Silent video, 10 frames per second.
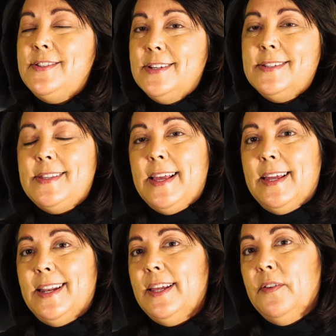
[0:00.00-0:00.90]
just
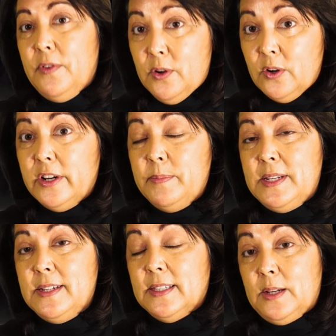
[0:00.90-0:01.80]
that if you're going to
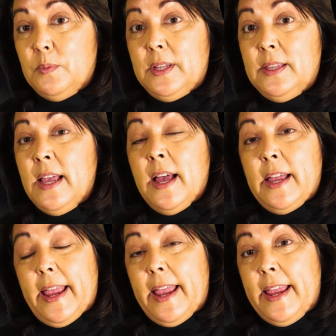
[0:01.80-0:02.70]
be dealing with
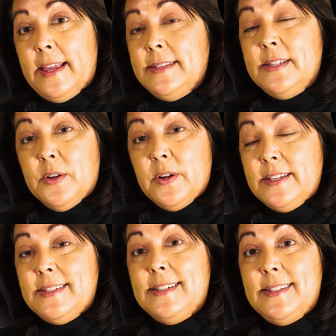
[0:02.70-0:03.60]
a
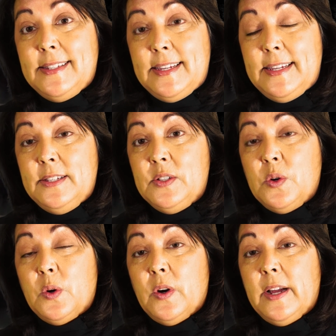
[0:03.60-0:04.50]
serious disease
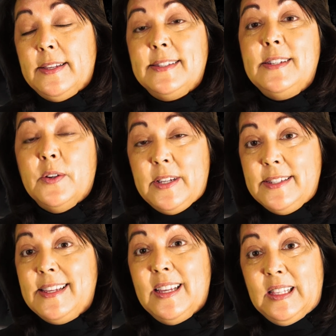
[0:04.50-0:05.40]
or a
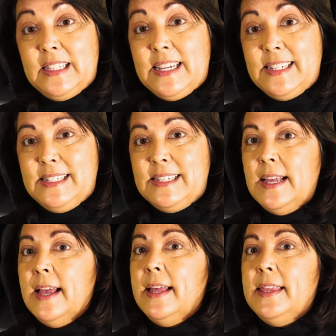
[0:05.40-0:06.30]
serious illness,
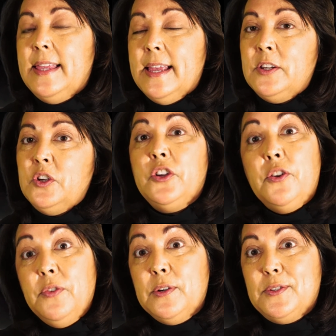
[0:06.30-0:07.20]
then cook
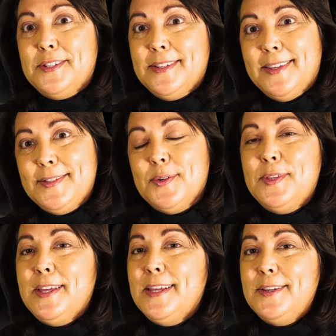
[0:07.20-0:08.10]
your foods so
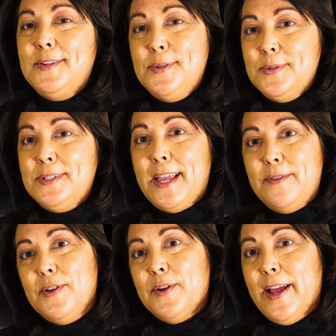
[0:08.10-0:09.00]
that you
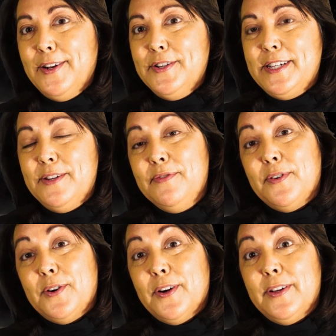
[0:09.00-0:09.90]
save your energy
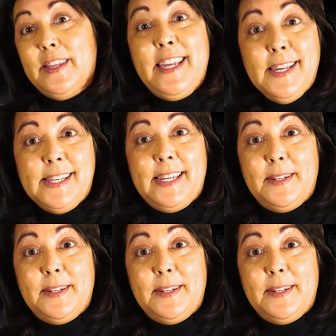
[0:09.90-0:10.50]
for the healing.